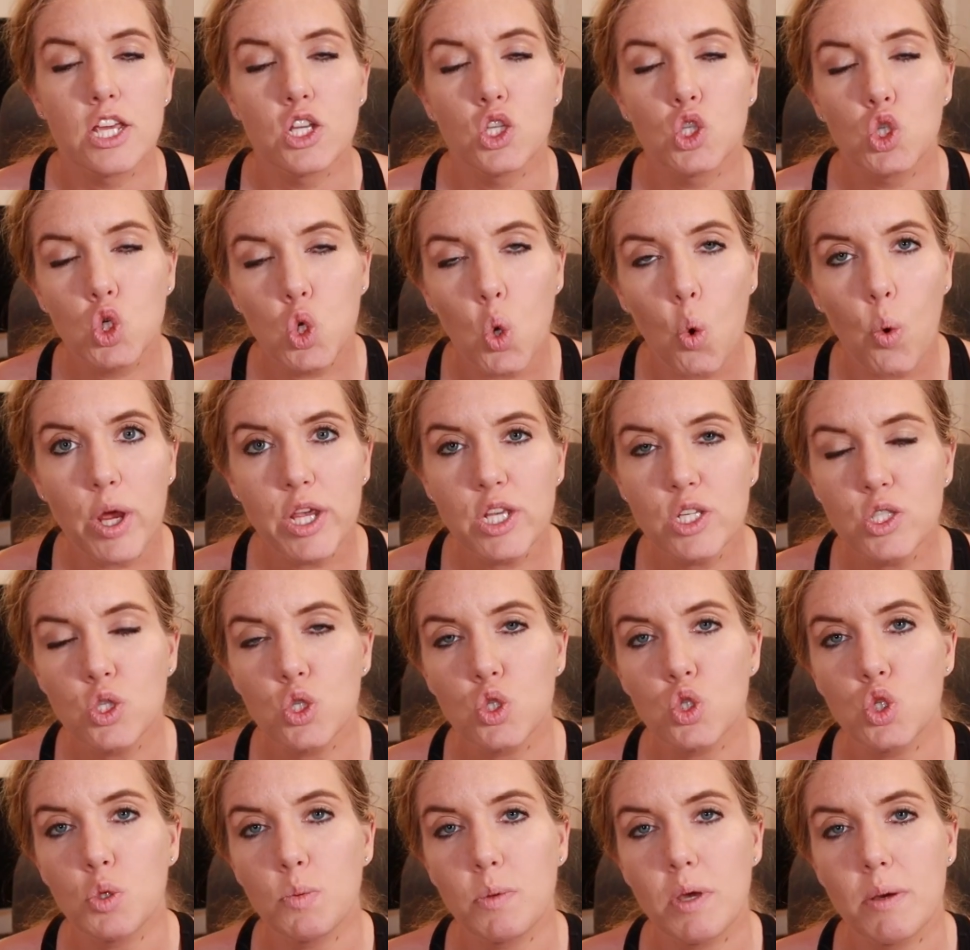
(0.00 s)

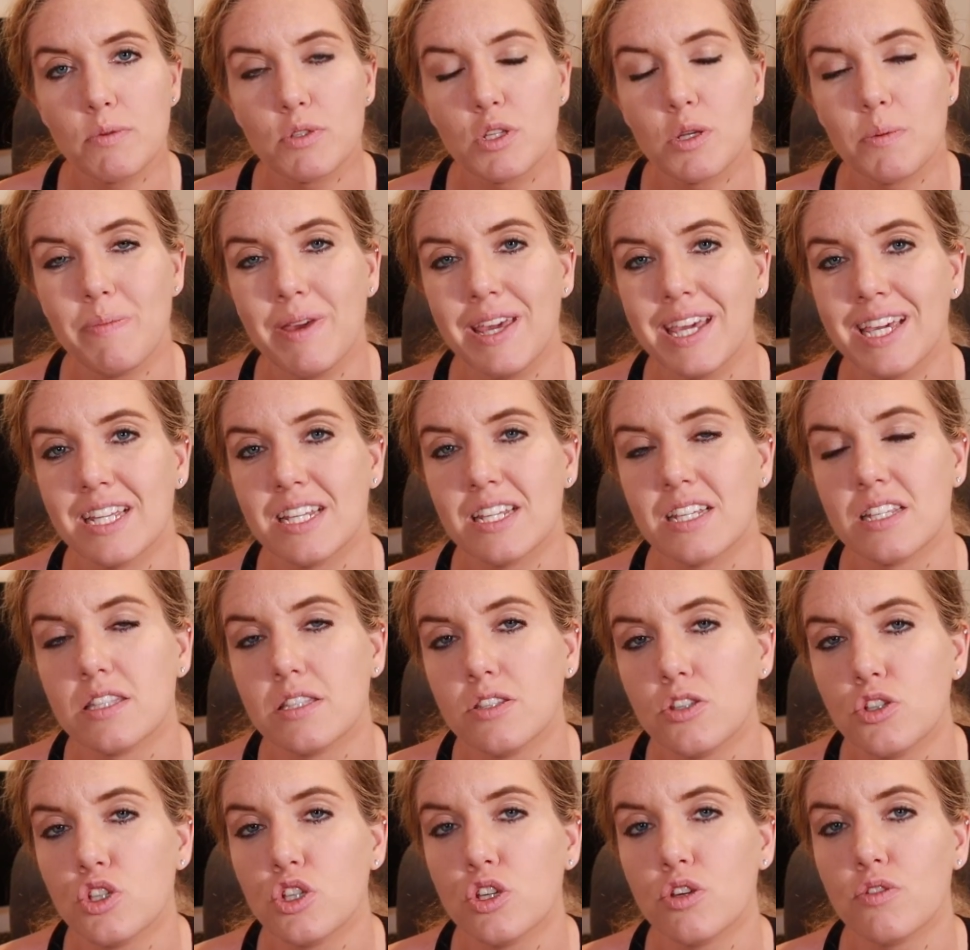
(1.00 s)
Choice to be able to make a
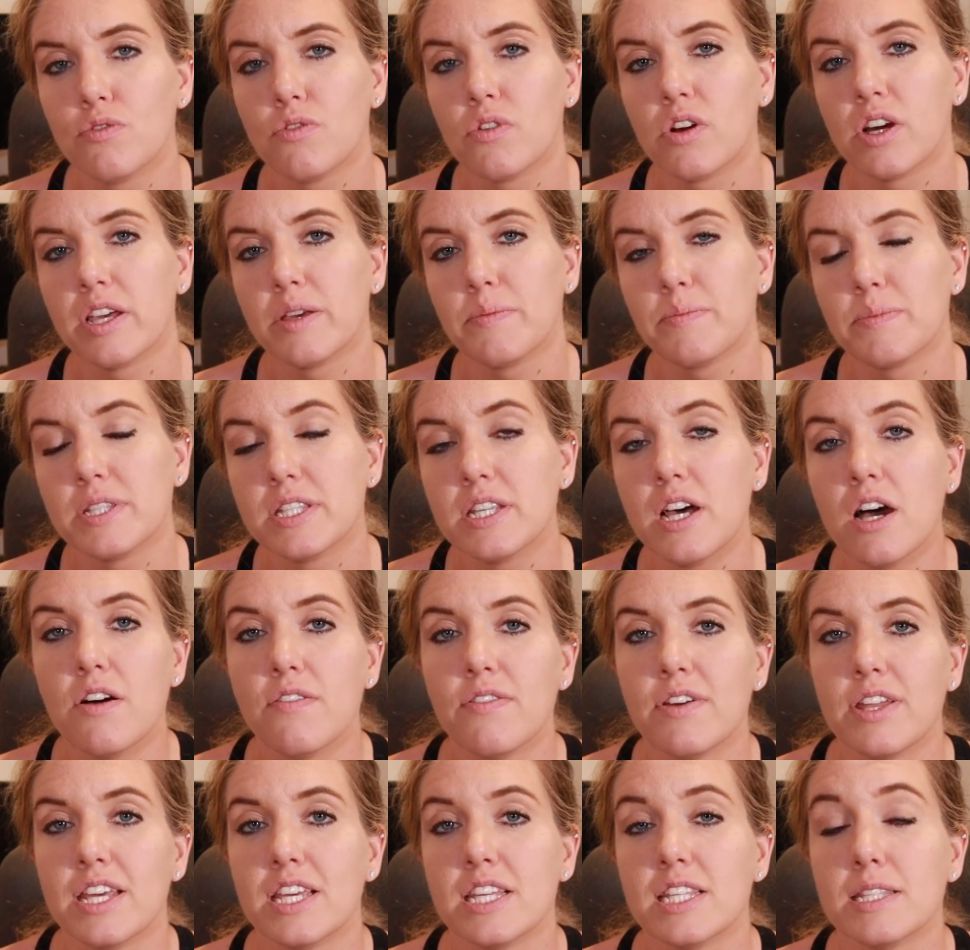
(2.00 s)
decision for
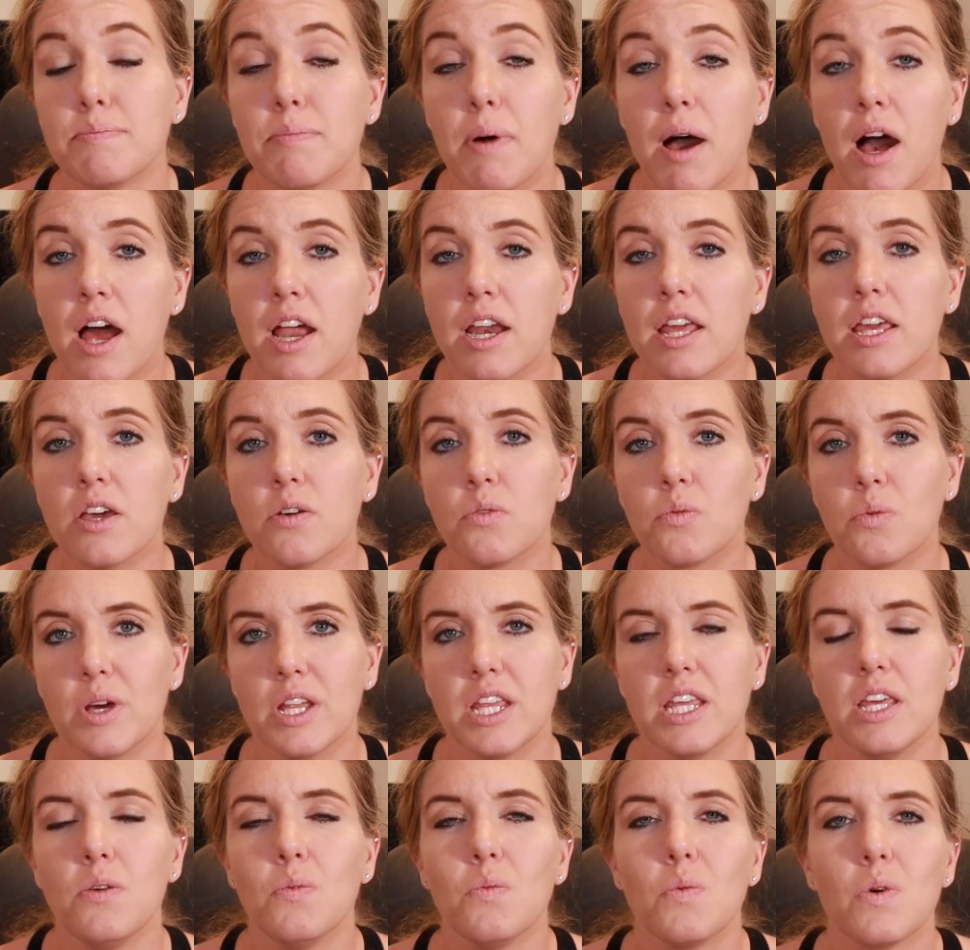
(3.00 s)
himself and his body on
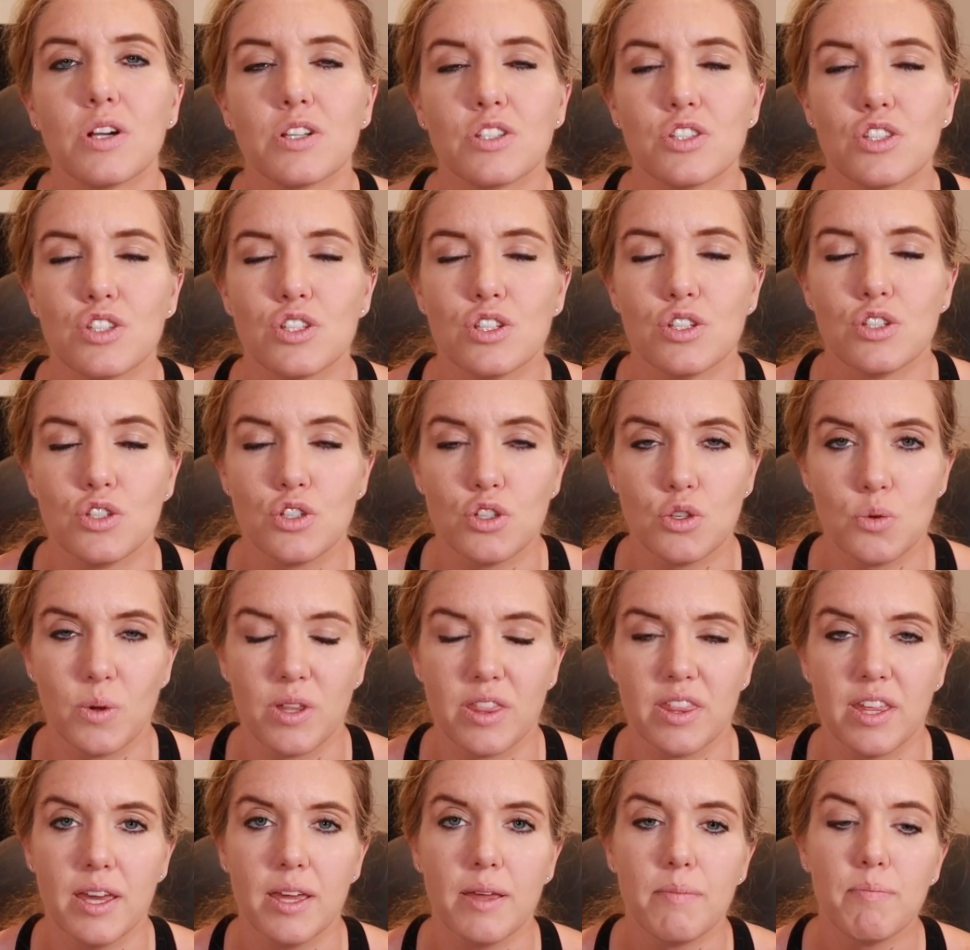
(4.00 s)
what he wants to do
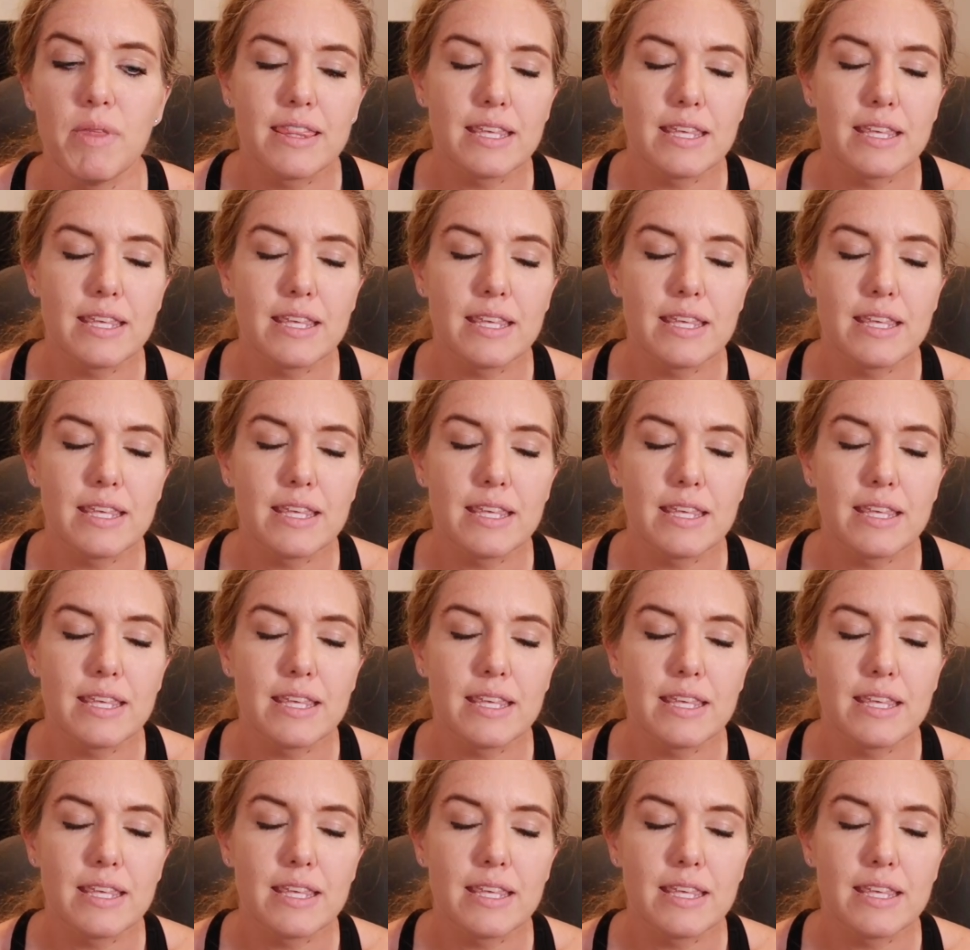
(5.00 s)
with it.